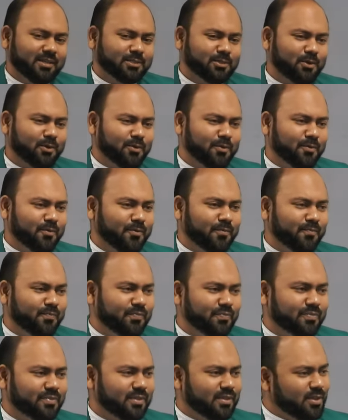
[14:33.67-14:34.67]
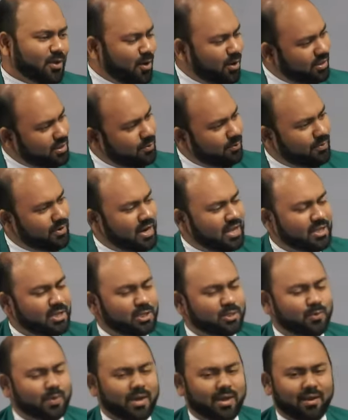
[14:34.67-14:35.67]
So the
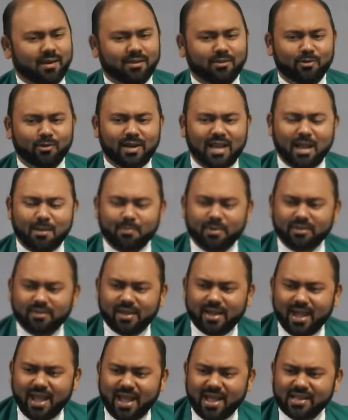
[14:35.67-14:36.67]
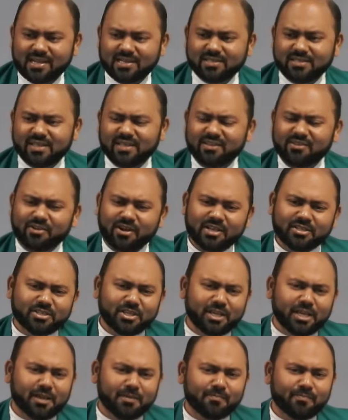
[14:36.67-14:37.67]
villagers were, clapping their hands,
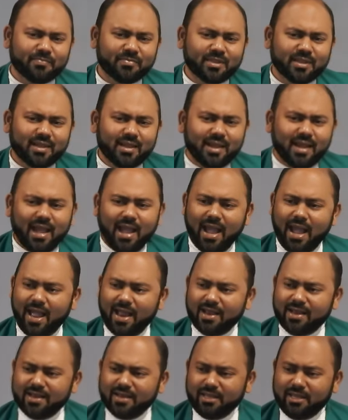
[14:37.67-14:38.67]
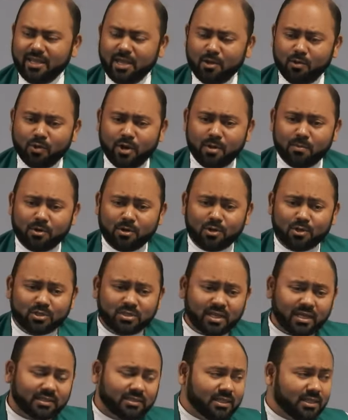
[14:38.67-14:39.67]
encouraging him. And he could able to
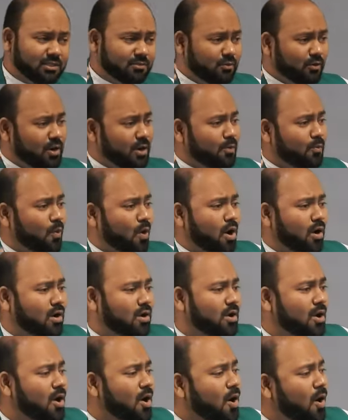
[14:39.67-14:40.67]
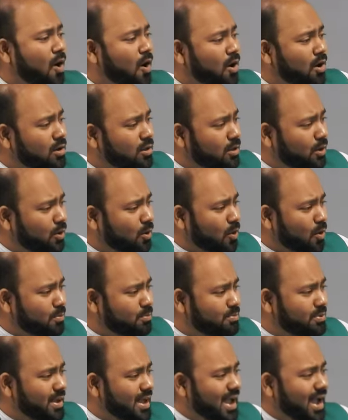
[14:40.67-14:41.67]
successfully walk on the
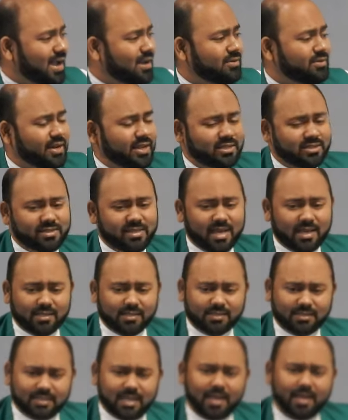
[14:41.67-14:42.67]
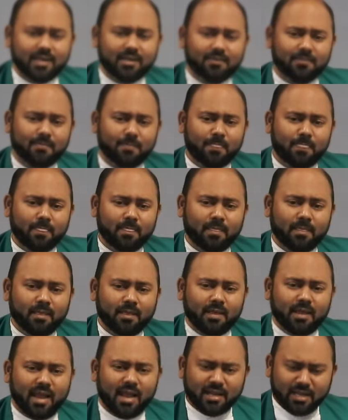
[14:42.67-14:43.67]
rope and reach the other side.
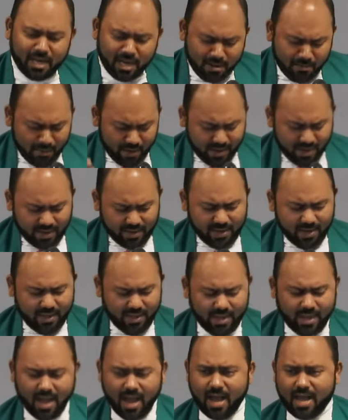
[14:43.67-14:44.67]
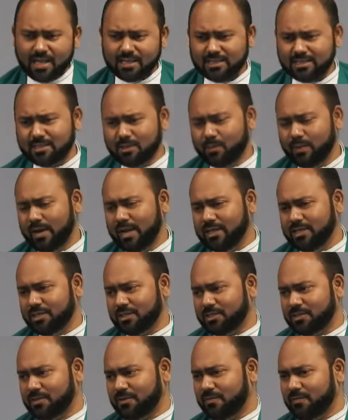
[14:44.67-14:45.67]
And then immediately he asked the
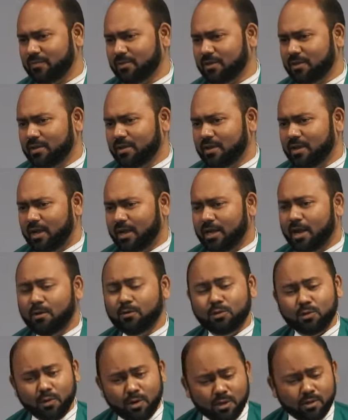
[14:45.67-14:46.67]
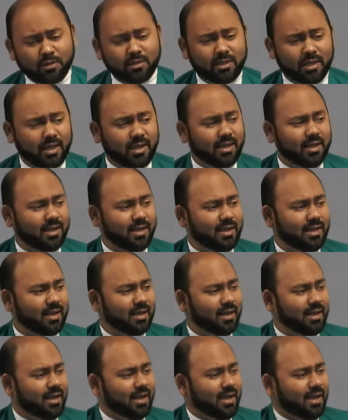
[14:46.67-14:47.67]
villagers, now do you think